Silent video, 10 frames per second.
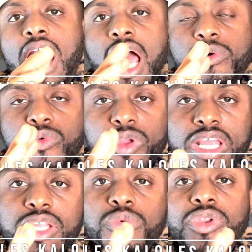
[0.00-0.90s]
I
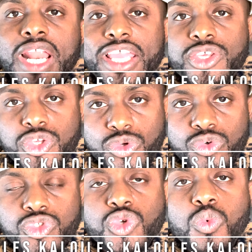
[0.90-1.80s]
really would like you
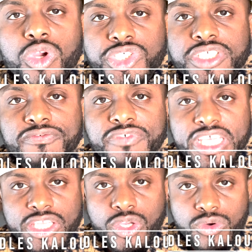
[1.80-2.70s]
to watch the
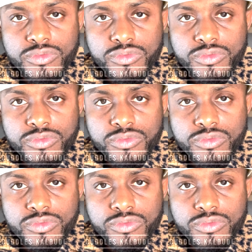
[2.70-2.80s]
video.